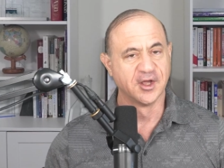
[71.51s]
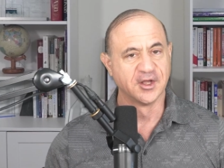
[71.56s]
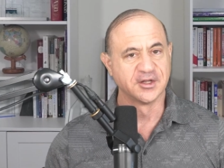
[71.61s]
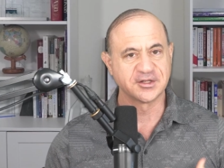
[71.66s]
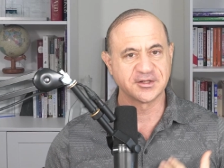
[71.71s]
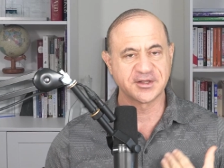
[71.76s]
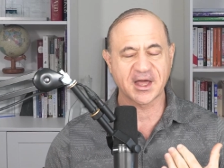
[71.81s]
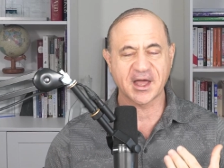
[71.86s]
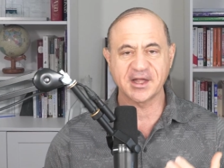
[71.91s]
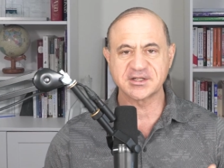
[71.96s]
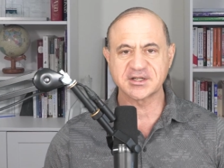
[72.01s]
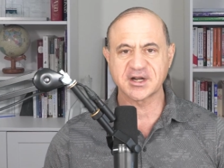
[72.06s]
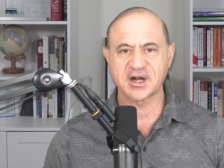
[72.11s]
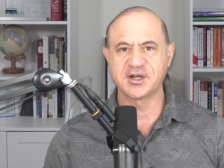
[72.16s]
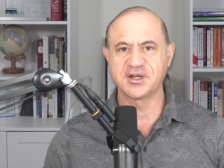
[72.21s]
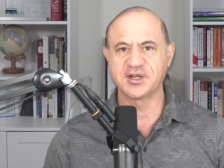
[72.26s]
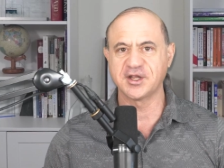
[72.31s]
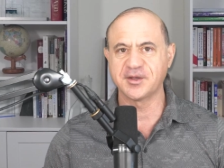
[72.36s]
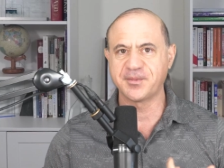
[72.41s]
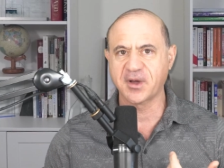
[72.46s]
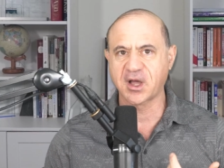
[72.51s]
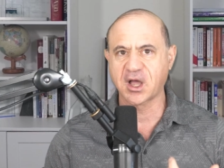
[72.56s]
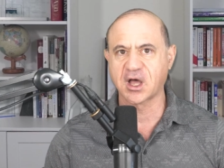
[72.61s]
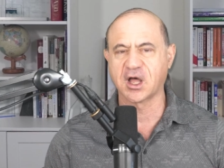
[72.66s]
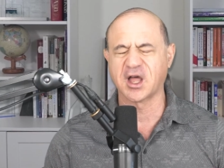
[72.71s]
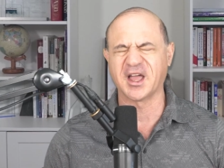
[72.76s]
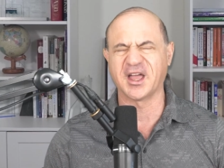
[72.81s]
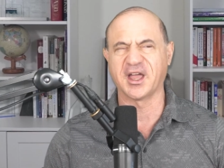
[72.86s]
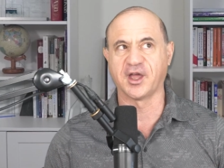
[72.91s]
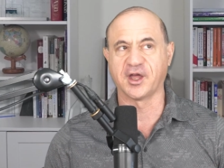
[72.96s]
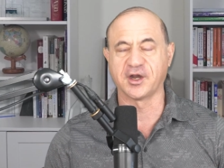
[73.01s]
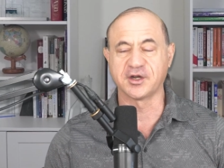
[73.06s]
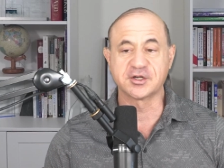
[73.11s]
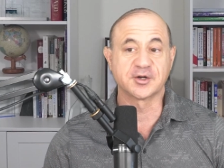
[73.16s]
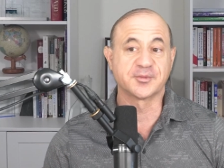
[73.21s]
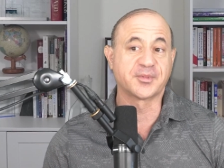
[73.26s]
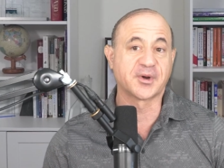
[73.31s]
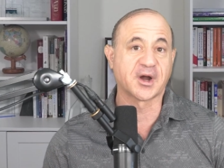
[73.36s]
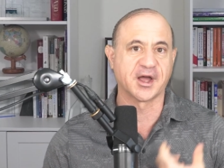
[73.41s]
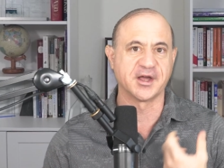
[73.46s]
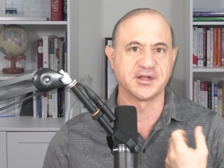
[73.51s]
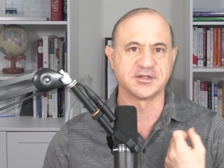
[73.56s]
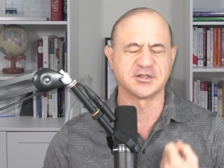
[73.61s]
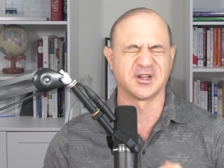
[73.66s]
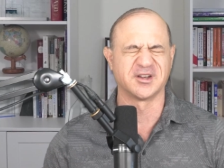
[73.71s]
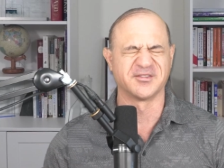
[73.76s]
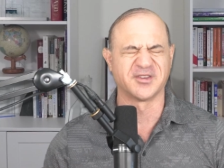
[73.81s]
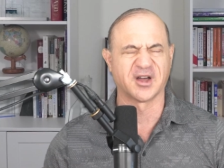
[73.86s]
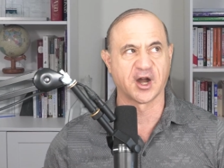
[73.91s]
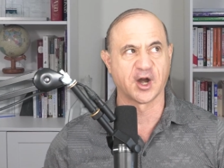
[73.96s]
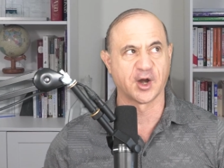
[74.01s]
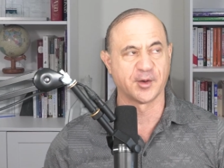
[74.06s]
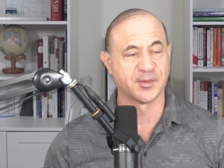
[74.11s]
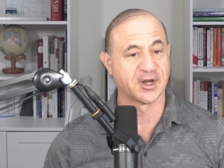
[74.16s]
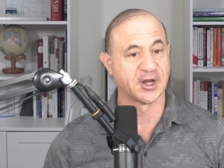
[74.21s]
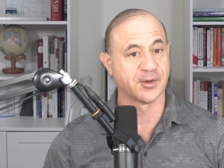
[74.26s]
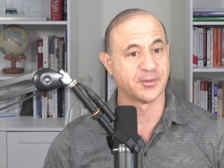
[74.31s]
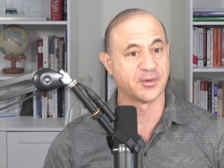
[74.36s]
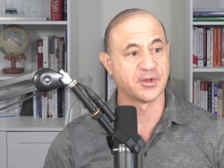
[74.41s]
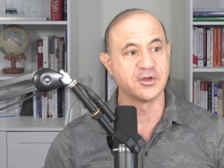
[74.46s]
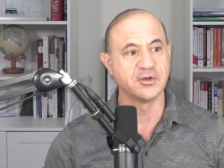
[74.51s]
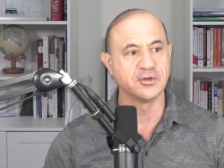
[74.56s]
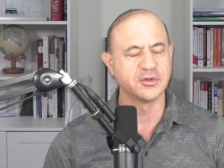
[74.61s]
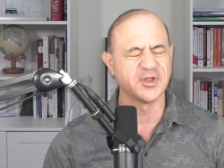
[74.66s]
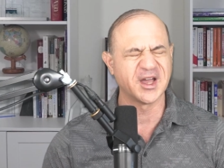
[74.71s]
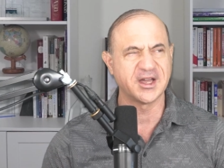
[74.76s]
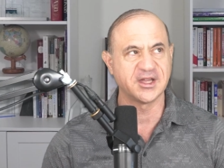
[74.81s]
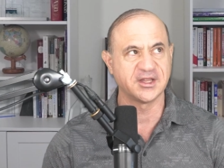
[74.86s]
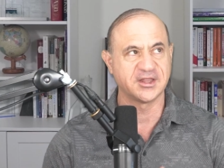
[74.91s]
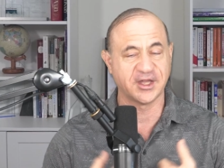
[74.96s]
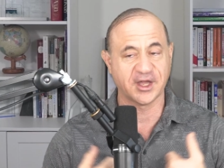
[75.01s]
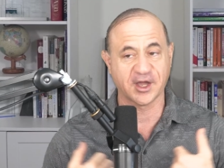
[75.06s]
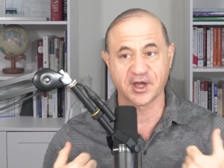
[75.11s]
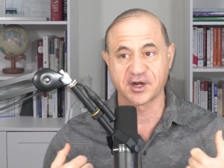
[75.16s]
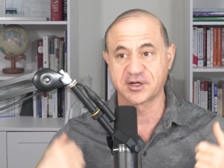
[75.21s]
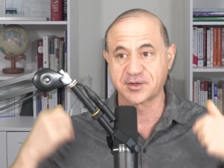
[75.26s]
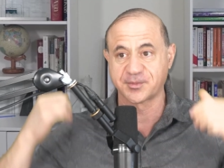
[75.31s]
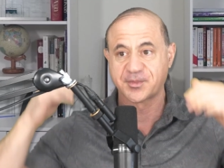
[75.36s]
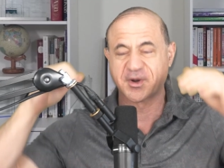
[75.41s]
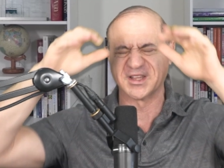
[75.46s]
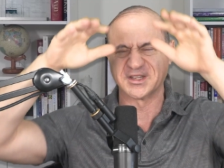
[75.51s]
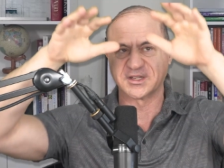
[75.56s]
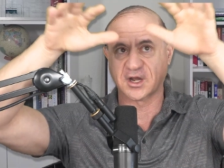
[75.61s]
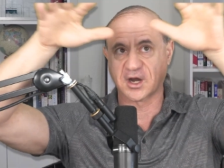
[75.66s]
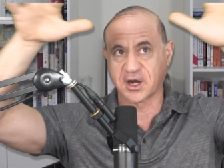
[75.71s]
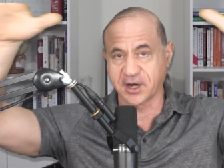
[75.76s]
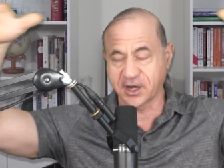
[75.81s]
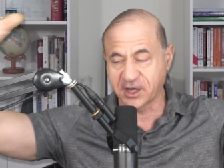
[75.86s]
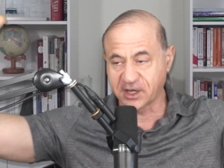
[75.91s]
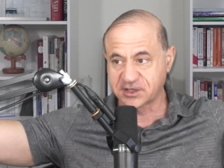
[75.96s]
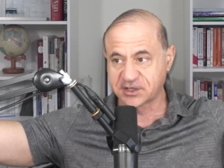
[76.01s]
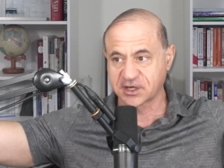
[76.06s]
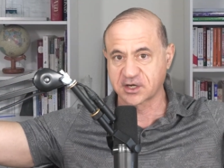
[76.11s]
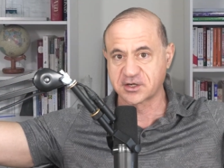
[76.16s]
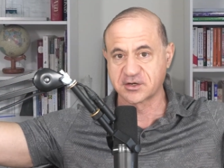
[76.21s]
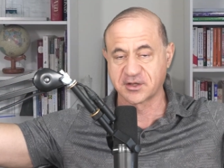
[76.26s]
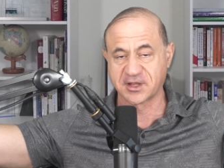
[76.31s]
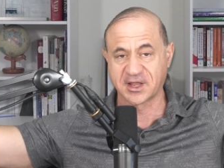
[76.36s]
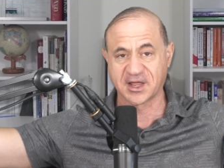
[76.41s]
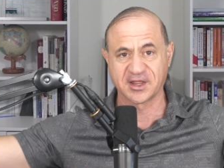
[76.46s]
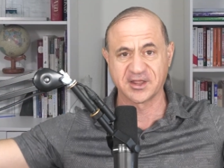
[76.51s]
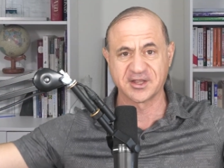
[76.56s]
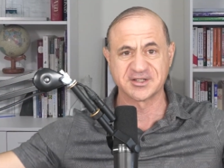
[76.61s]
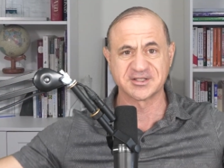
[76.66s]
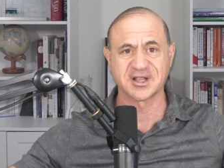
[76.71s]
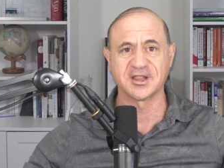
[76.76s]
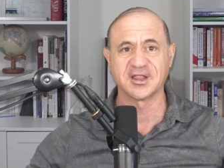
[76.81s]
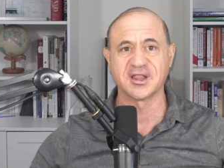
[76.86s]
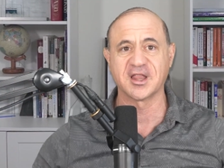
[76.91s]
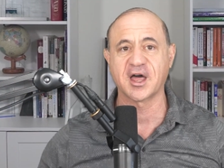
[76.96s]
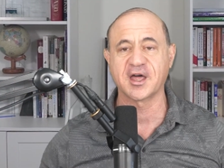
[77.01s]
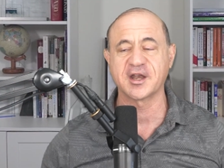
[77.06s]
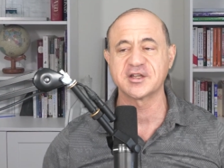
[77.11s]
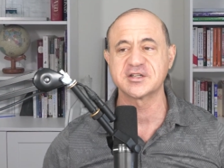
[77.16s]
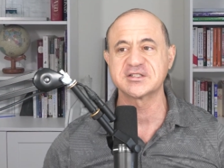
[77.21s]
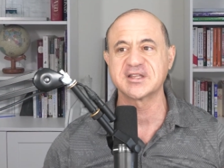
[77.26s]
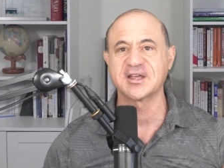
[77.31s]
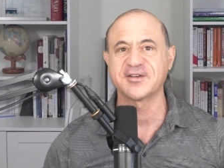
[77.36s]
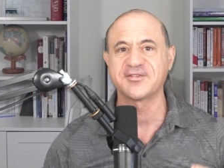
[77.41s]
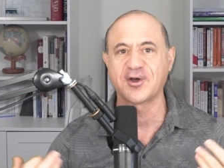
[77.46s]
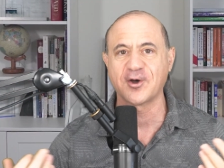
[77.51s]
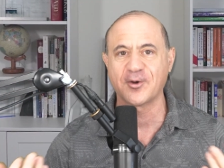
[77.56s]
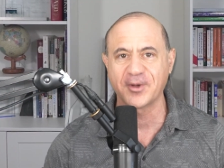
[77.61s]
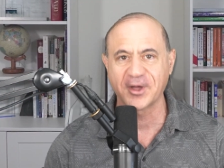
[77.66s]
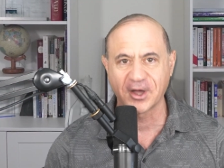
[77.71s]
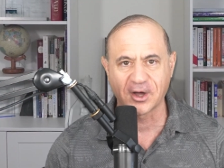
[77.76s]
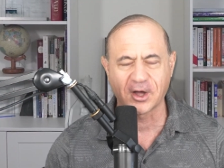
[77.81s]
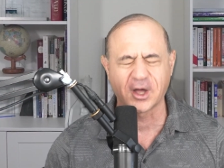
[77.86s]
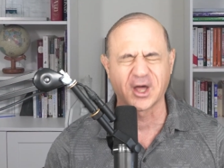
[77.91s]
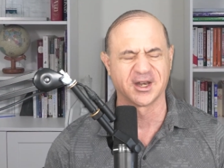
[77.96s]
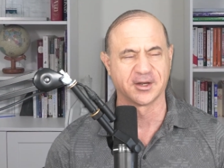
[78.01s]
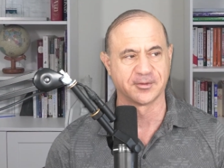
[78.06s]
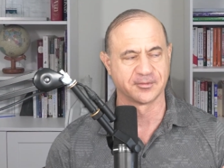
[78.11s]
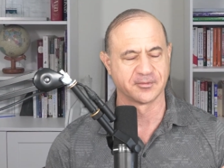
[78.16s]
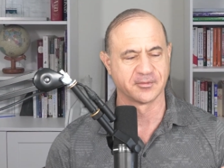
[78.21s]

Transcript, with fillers: So that's our typical enterprise environment. And when you look at the enterprise architecture of that, there's a lot of stuff going on.